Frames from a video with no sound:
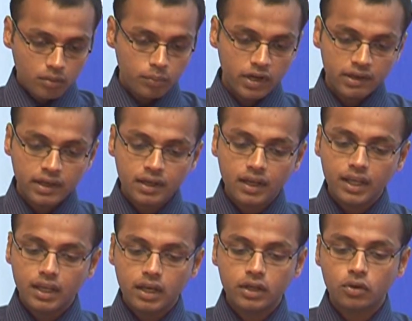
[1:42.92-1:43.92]

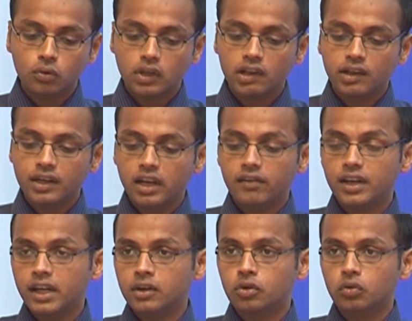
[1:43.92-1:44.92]
Presently, in
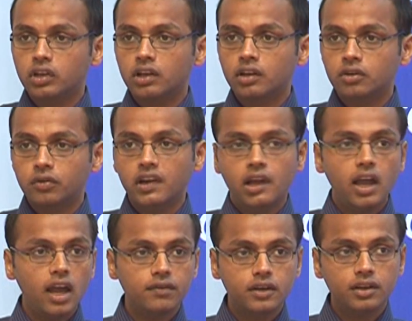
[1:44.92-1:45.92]
2011 and 2012,
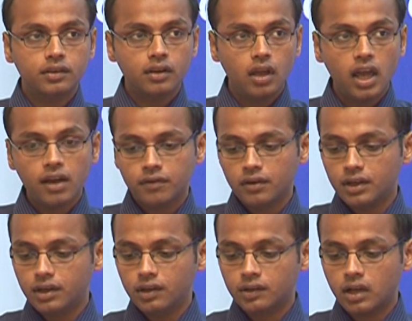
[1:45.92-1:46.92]
as
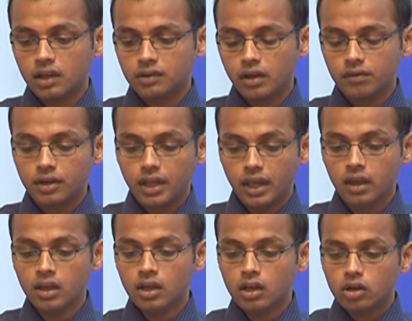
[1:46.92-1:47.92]
we discuss every day,
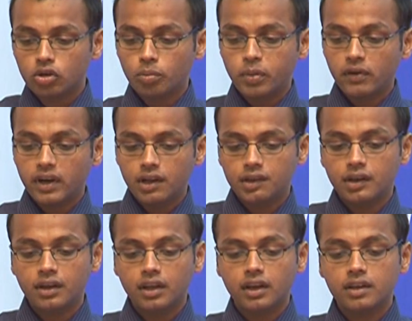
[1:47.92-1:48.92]
to prevent
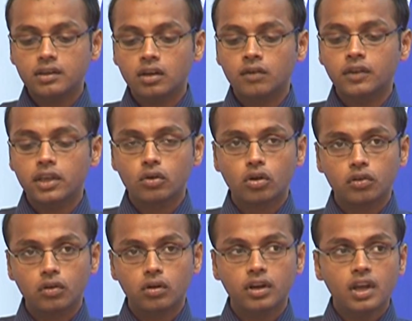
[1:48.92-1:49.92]
disintegration of the
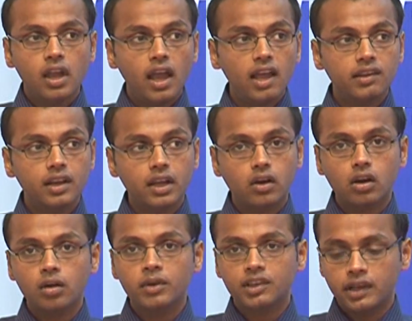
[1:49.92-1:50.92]
Eurozone as an
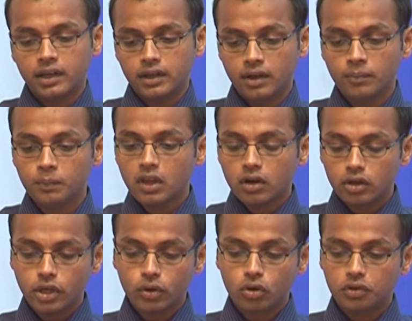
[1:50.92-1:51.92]
economic center,
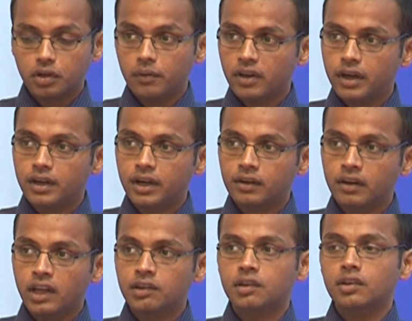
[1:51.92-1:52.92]
due to sovereign debt
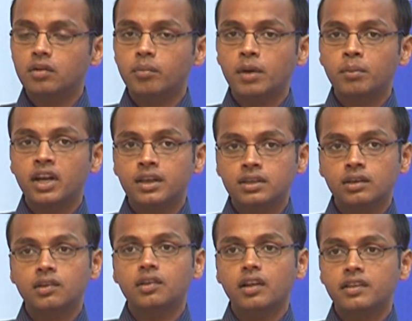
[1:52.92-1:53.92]
crisis in member
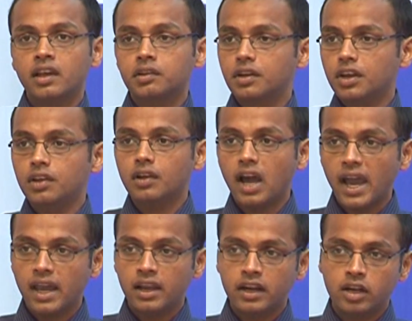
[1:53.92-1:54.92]
nations such as Greece,
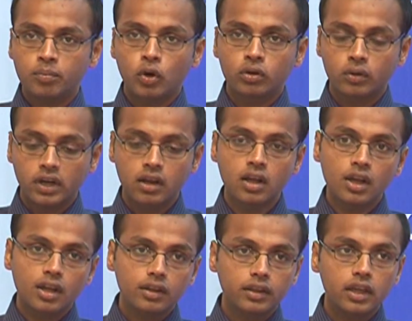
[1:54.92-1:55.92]
Ireland, and Portugal,
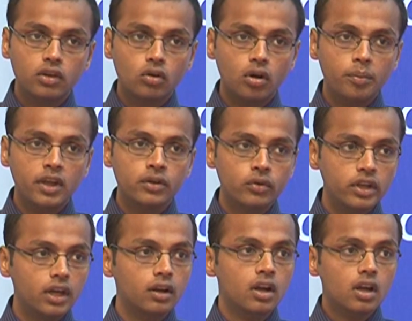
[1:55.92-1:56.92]
the European
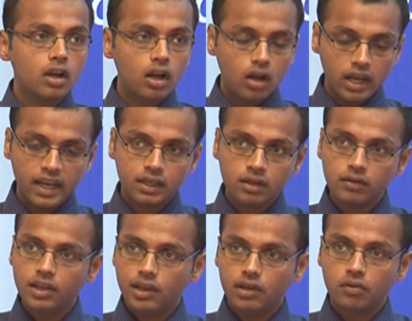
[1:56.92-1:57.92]
Union
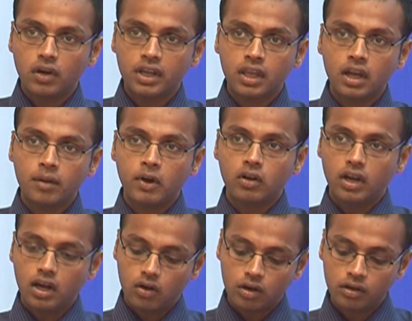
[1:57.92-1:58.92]
collectively is working upon
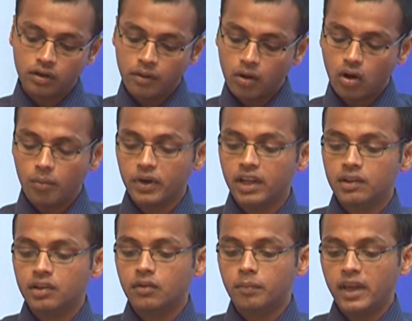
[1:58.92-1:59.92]
a
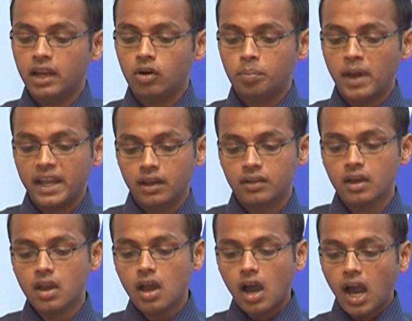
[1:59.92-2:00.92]
comprehensive bailout package
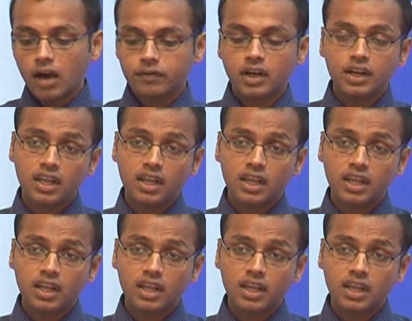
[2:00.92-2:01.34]
after